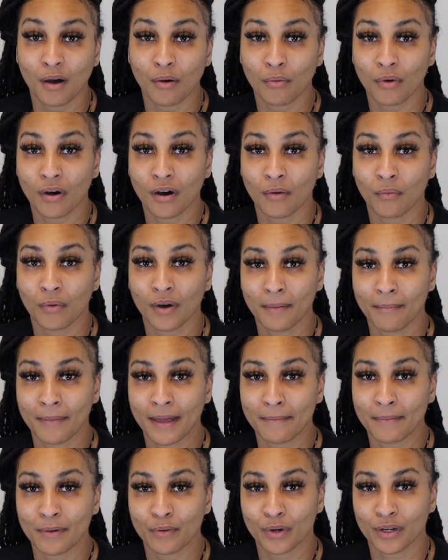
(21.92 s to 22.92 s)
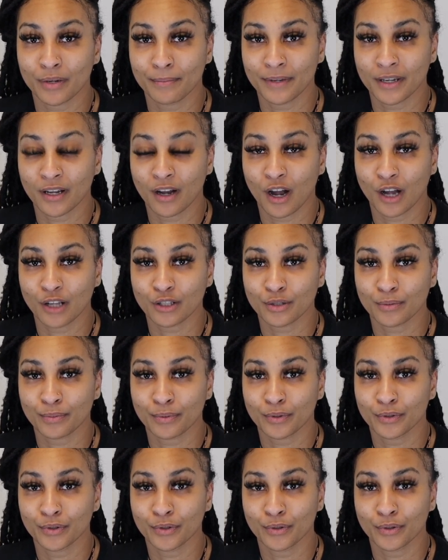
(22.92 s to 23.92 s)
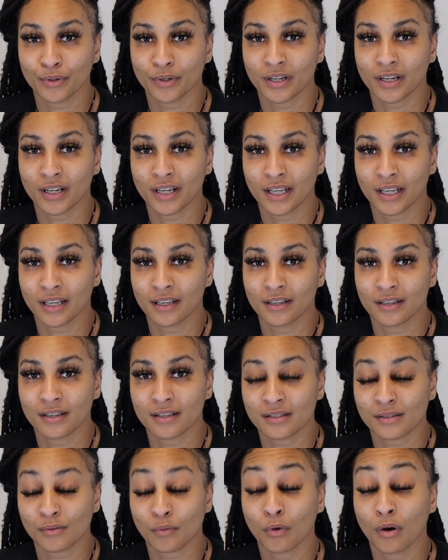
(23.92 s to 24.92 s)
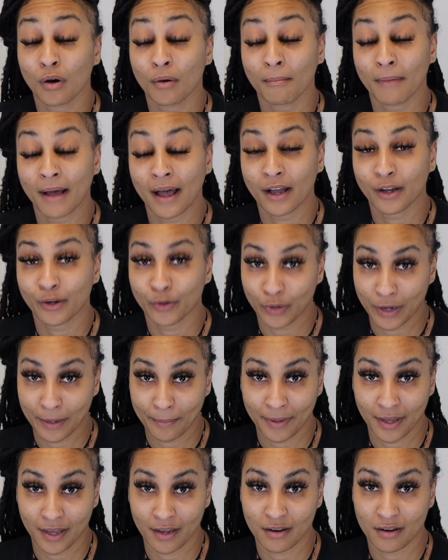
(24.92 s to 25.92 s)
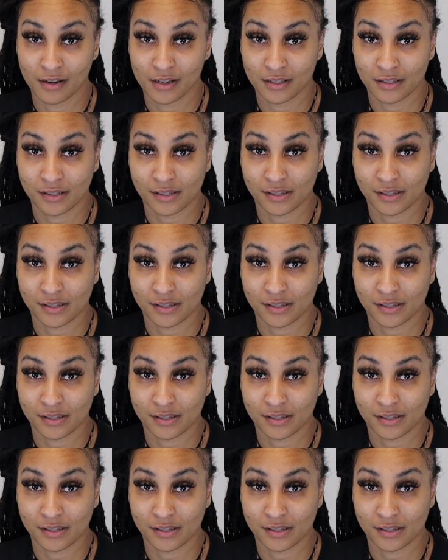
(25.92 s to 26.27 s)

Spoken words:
Well, what made me want to be an entrepreneur is, well, my grandparents.